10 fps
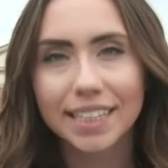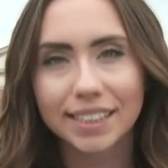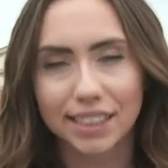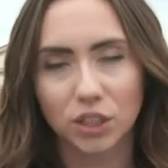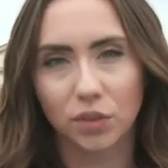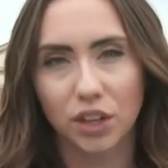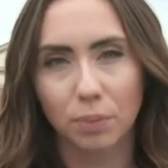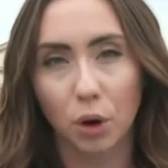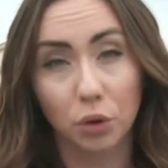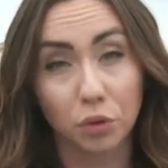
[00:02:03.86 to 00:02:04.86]
6 feet
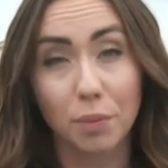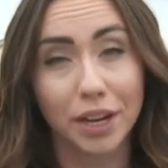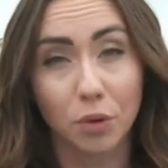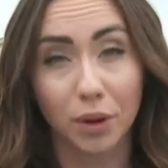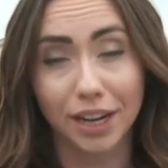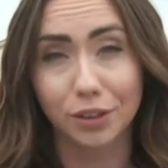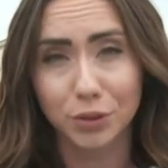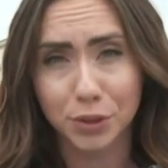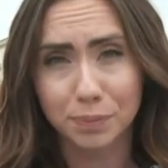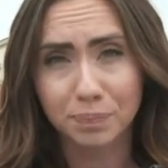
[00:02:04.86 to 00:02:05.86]
apart from anyone
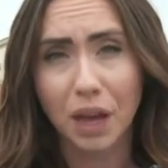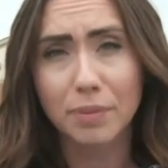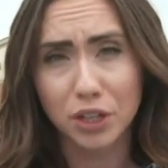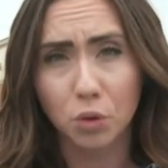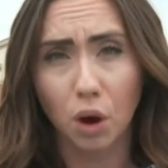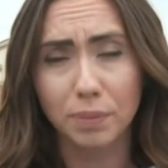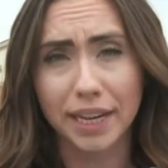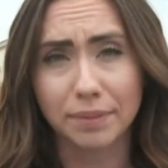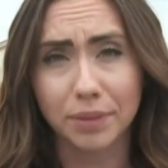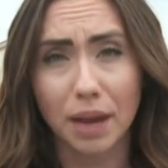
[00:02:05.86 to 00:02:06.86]
else. I'm in New
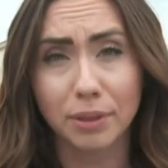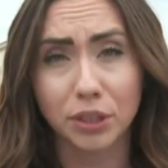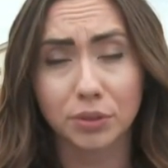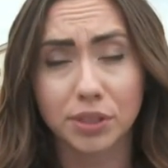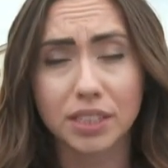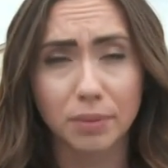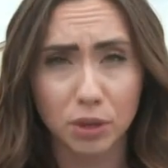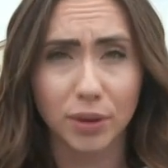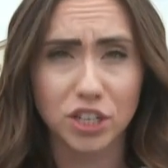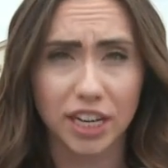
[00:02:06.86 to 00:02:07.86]
Albany, Abby Lutz,
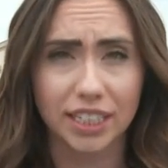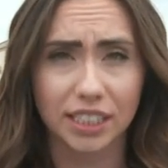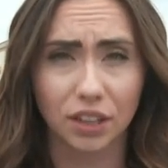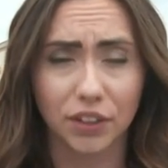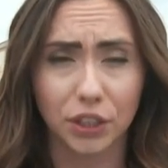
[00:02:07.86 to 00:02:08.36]
WHAS 11